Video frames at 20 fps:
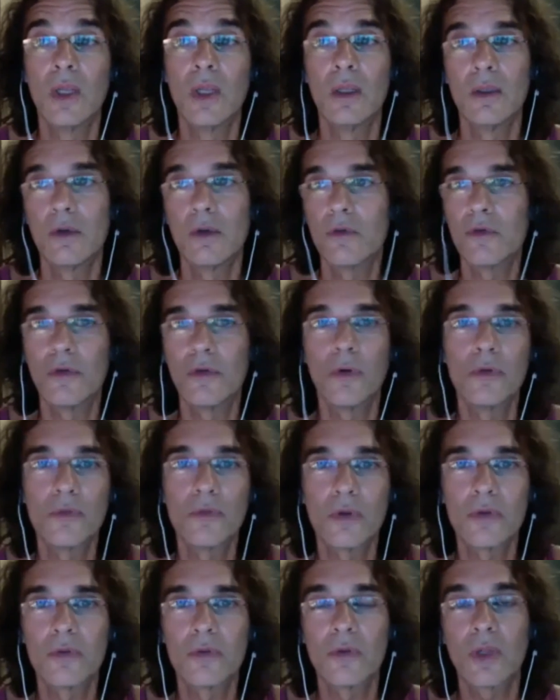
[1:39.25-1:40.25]
There's no
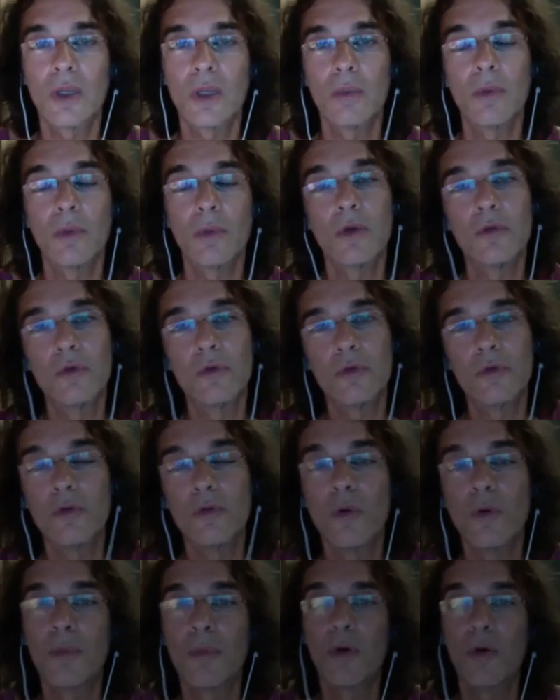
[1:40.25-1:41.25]
such thing because there's no
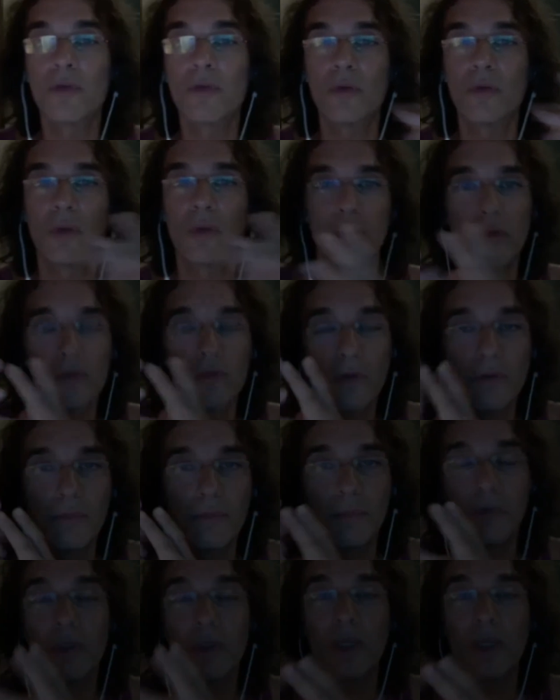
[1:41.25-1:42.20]
person self to